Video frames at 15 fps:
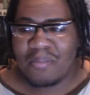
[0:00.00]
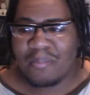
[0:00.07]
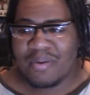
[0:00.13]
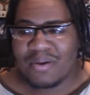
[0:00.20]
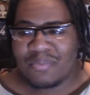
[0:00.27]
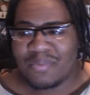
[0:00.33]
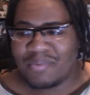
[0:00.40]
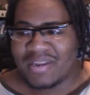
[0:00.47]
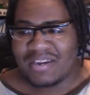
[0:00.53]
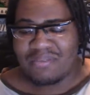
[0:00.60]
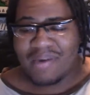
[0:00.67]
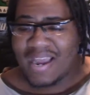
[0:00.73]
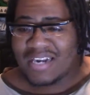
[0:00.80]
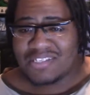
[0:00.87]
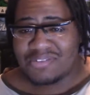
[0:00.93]
but in
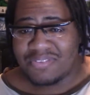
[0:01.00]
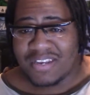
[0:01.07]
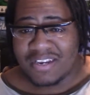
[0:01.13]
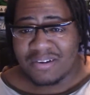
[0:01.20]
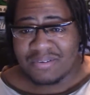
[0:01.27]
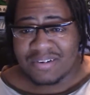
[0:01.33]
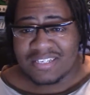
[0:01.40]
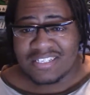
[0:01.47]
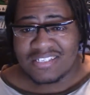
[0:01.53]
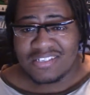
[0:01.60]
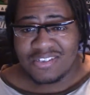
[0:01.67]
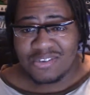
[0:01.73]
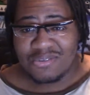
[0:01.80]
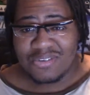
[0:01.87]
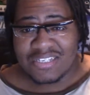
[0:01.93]
Riders of
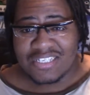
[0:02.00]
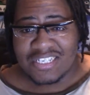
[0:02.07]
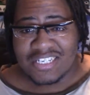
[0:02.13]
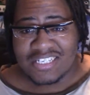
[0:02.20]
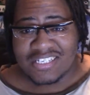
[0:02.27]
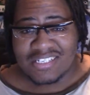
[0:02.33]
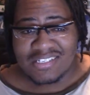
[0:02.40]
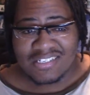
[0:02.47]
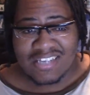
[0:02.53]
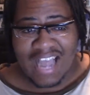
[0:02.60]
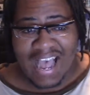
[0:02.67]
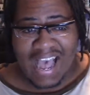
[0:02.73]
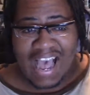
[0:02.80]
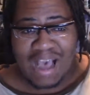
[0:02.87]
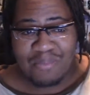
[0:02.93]
Icarus, you could just
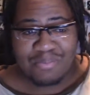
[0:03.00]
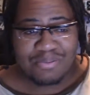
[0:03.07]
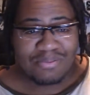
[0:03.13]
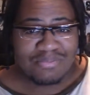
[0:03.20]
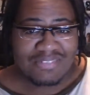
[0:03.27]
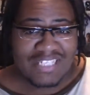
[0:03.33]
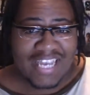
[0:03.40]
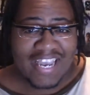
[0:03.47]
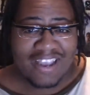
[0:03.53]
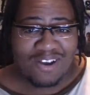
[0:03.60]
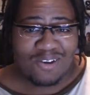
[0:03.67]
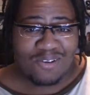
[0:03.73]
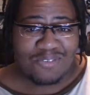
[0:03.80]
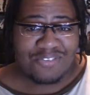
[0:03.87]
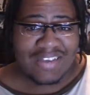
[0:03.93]
hop, take
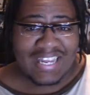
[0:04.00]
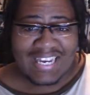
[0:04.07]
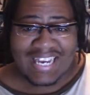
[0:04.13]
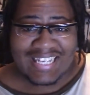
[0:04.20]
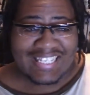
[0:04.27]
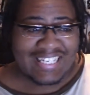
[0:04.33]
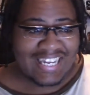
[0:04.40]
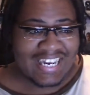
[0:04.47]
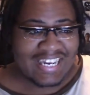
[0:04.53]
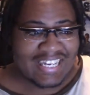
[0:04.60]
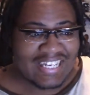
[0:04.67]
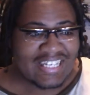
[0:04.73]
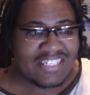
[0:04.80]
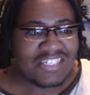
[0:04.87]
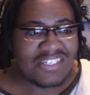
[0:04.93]
off, and that's it. And
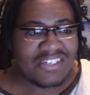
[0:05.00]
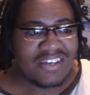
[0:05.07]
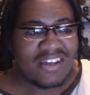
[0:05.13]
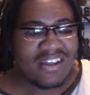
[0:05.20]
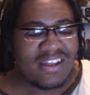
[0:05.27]
each